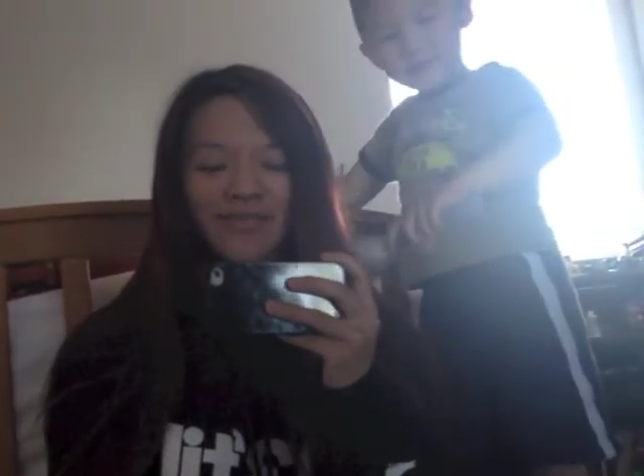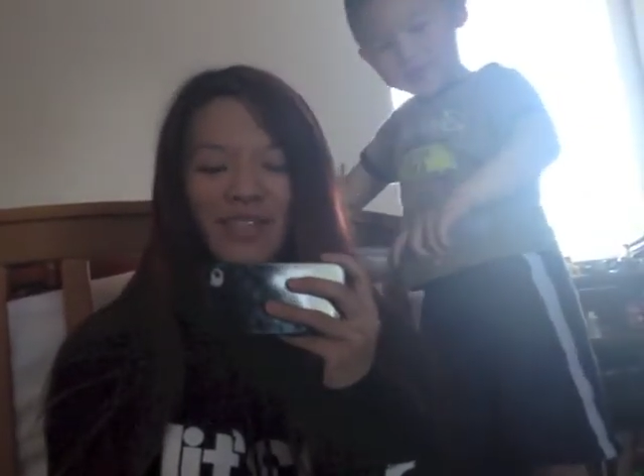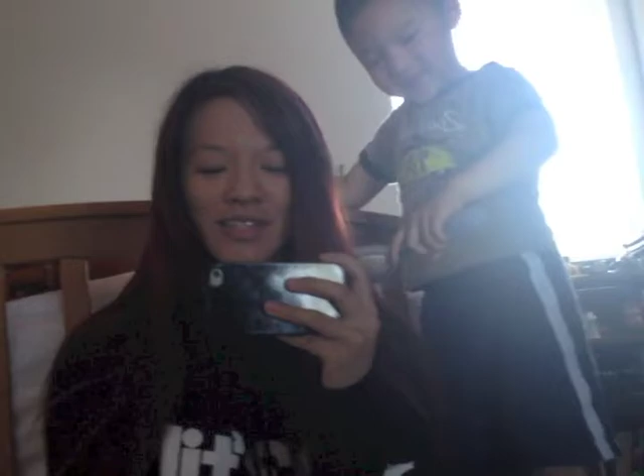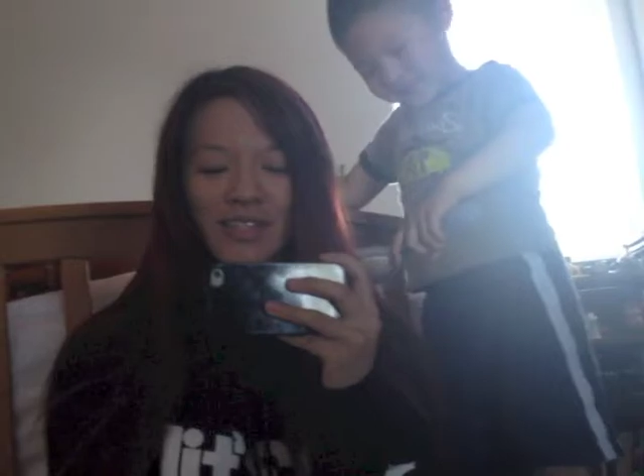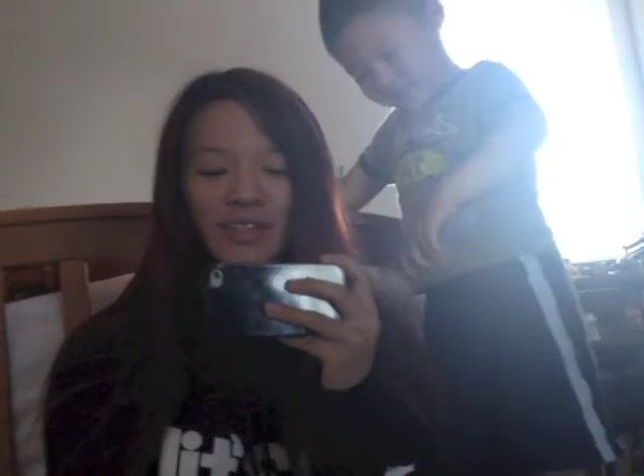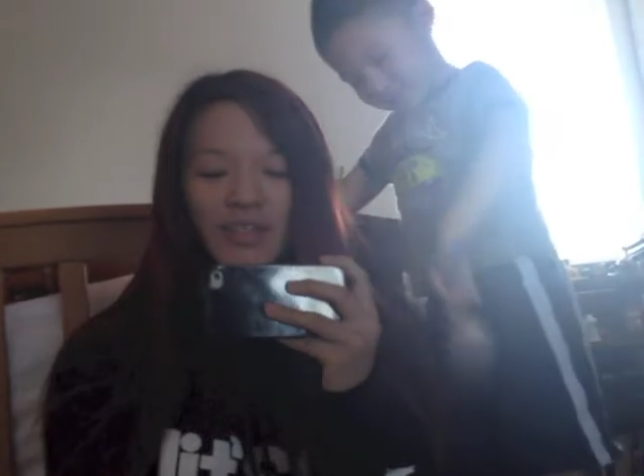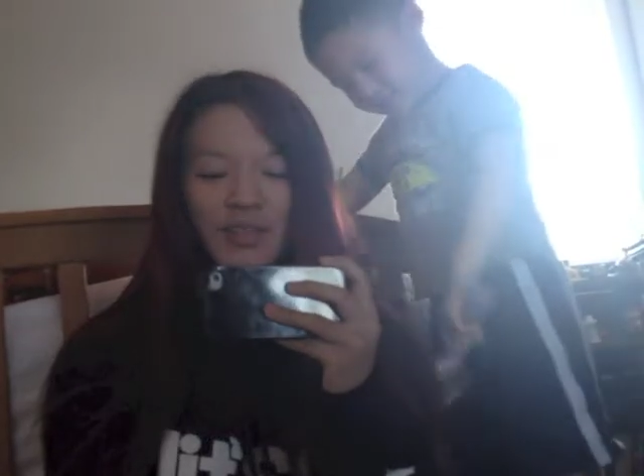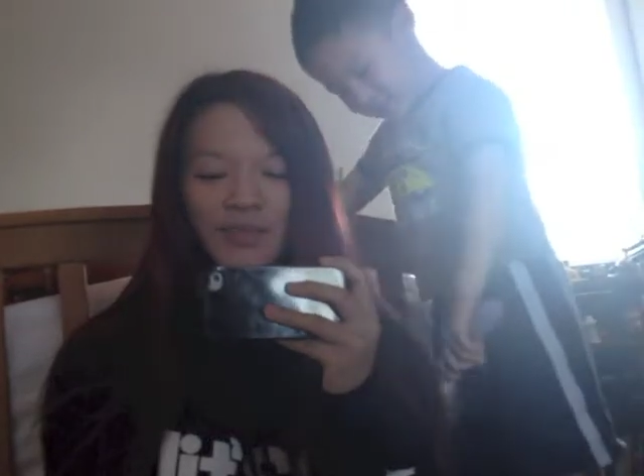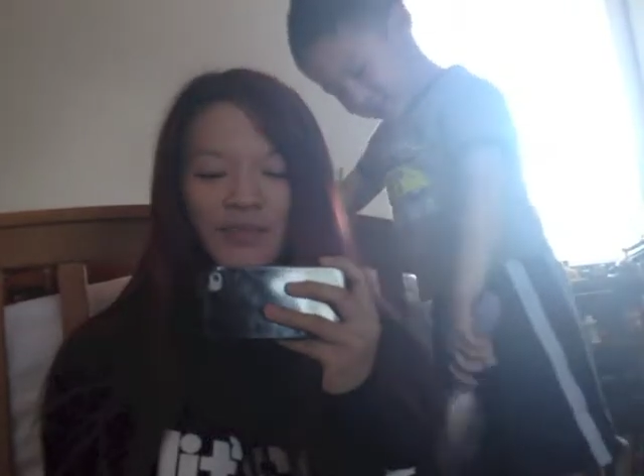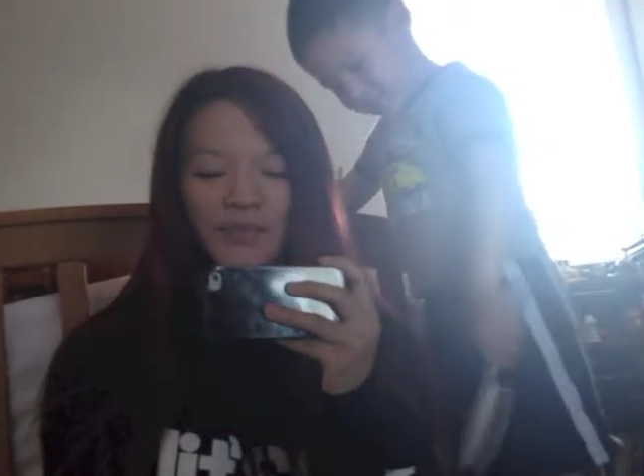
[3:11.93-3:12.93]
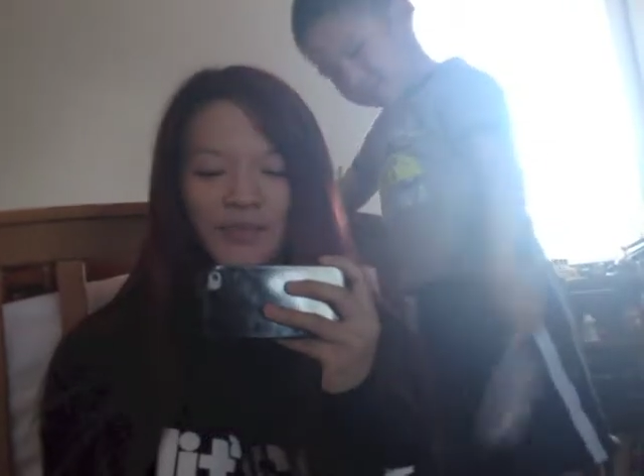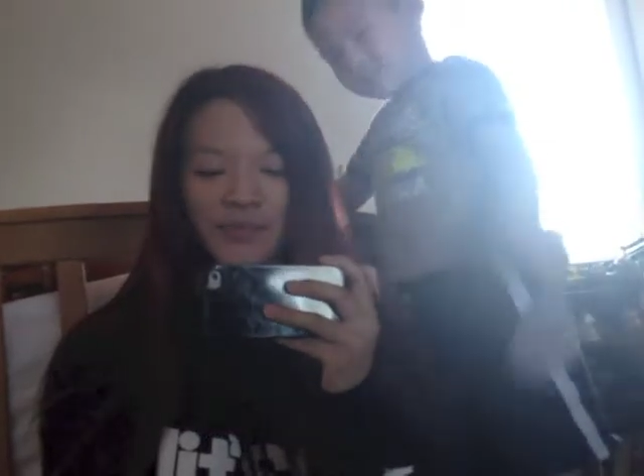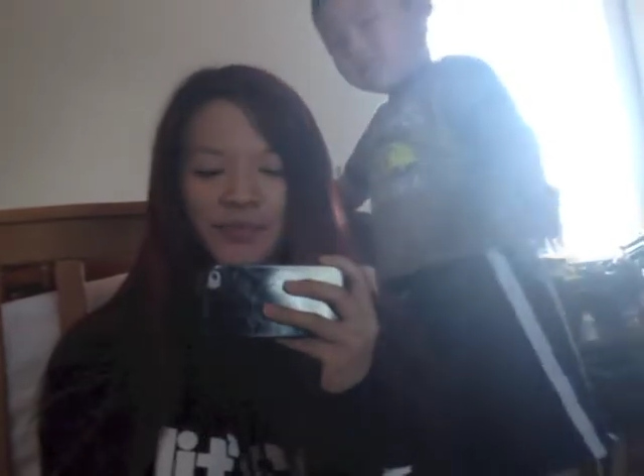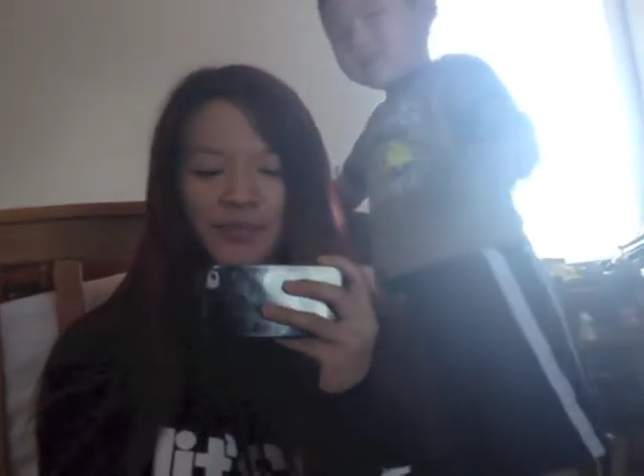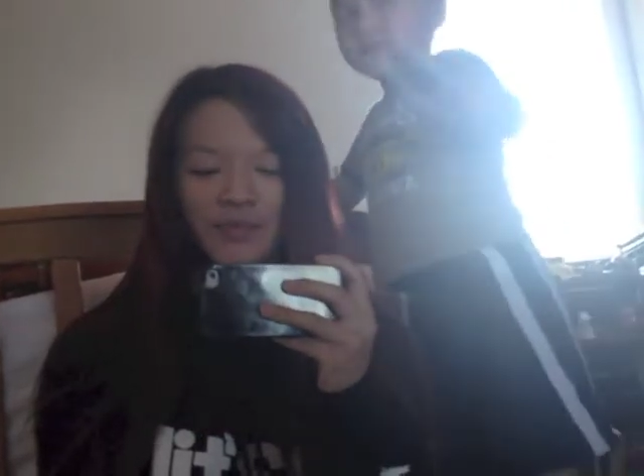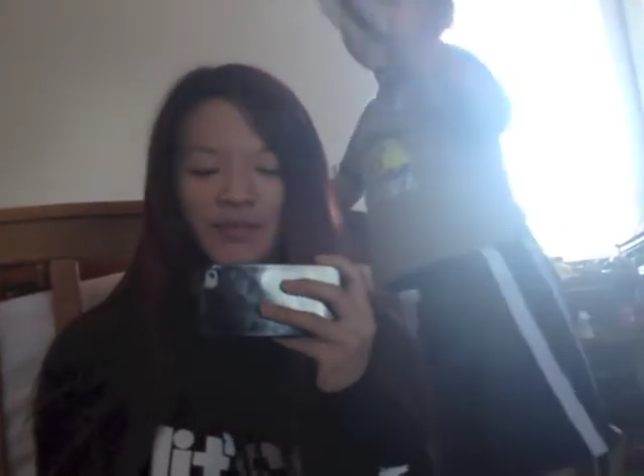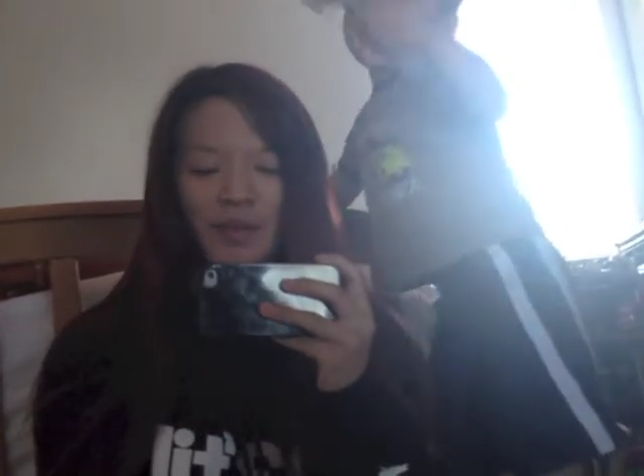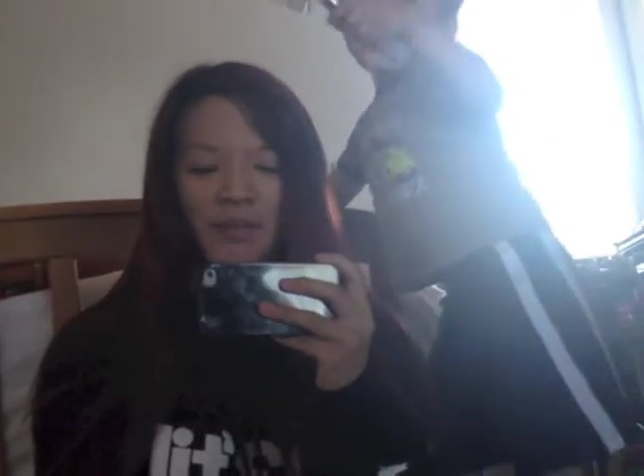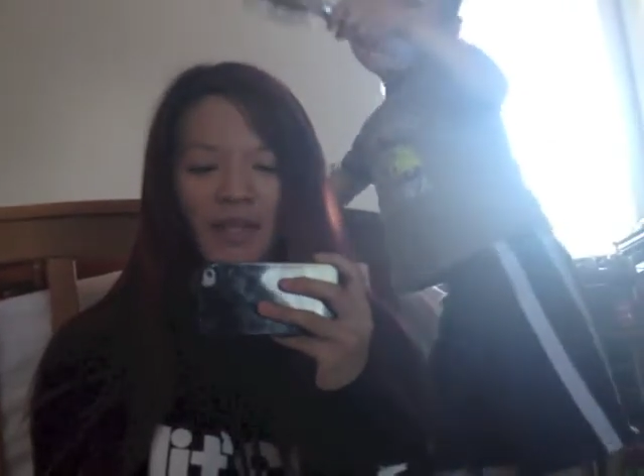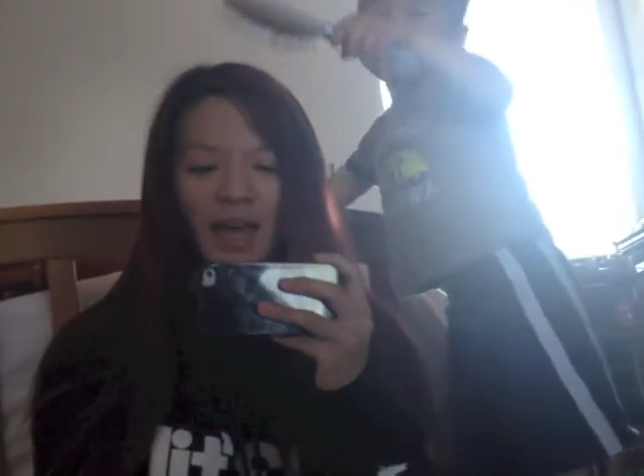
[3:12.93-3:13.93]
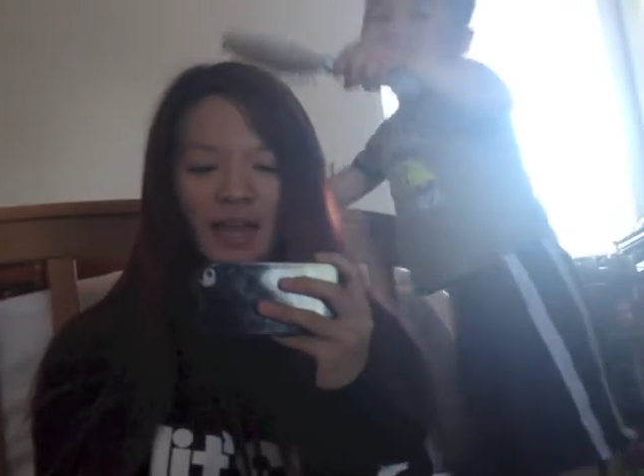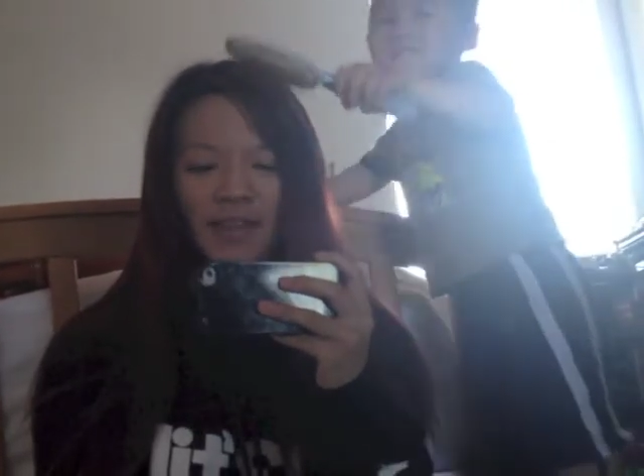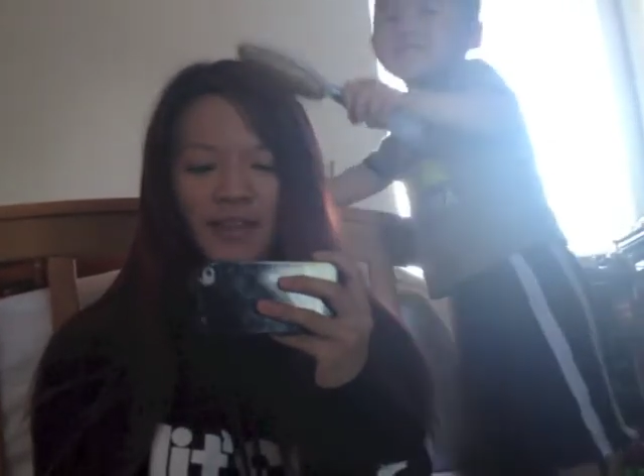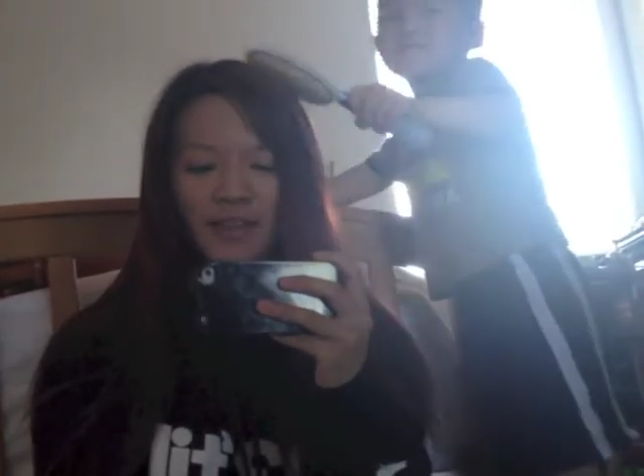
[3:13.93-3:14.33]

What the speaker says: That's good. I'm glad.